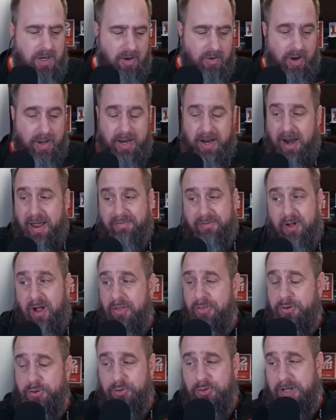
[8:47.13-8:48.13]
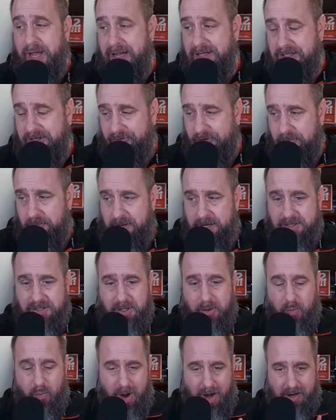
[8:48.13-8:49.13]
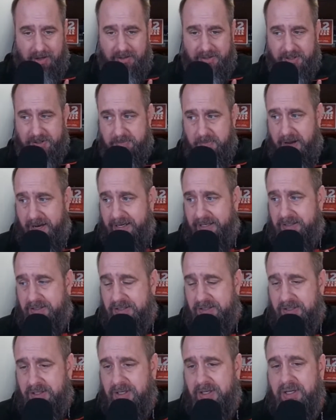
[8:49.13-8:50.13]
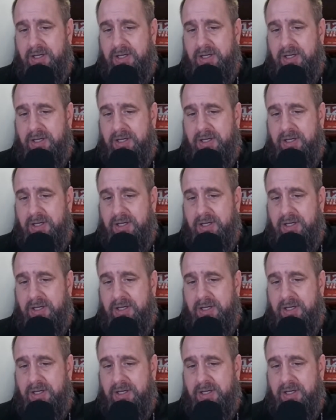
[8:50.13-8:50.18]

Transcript: Right? And I've gone through lots of them. Is it wireless mics?